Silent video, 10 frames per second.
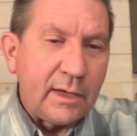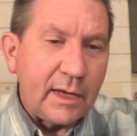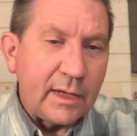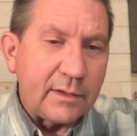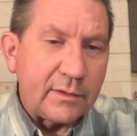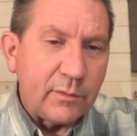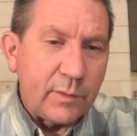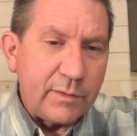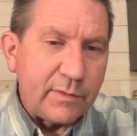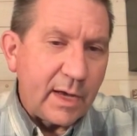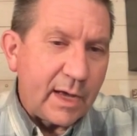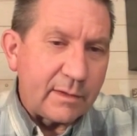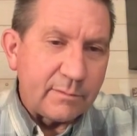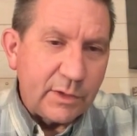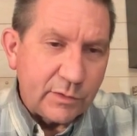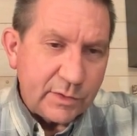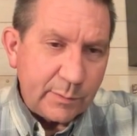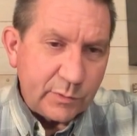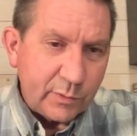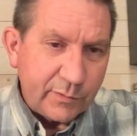and we've got
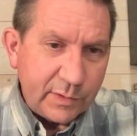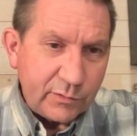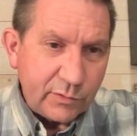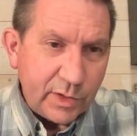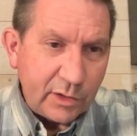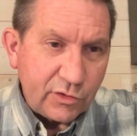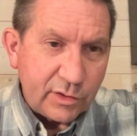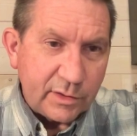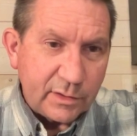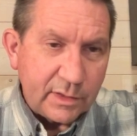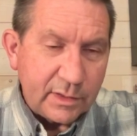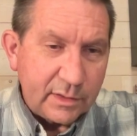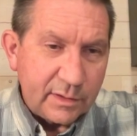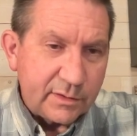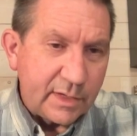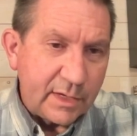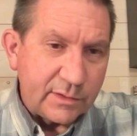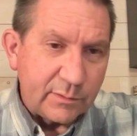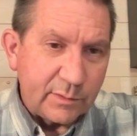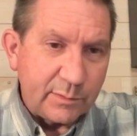some sort of introduction. In this
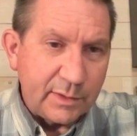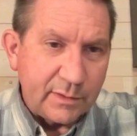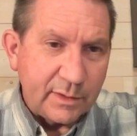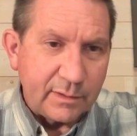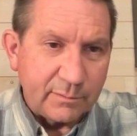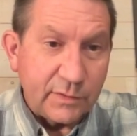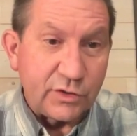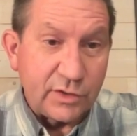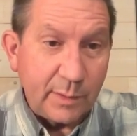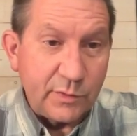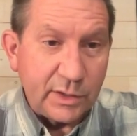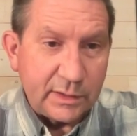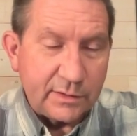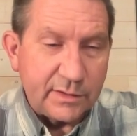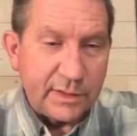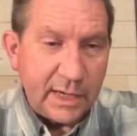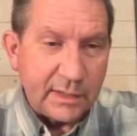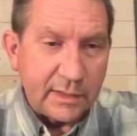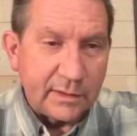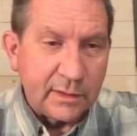case, it would be the subject is
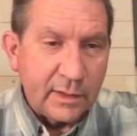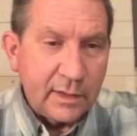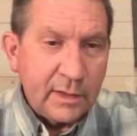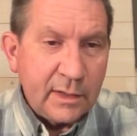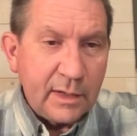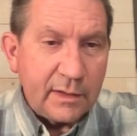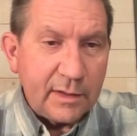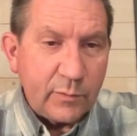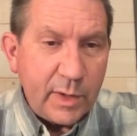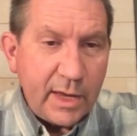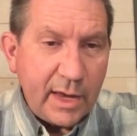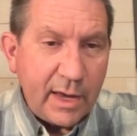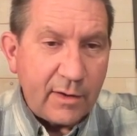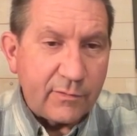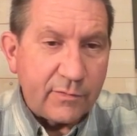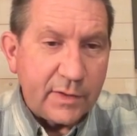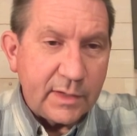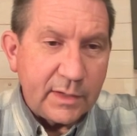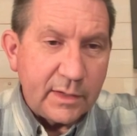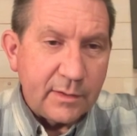stated, and then we have
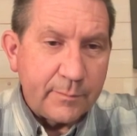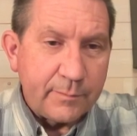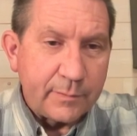the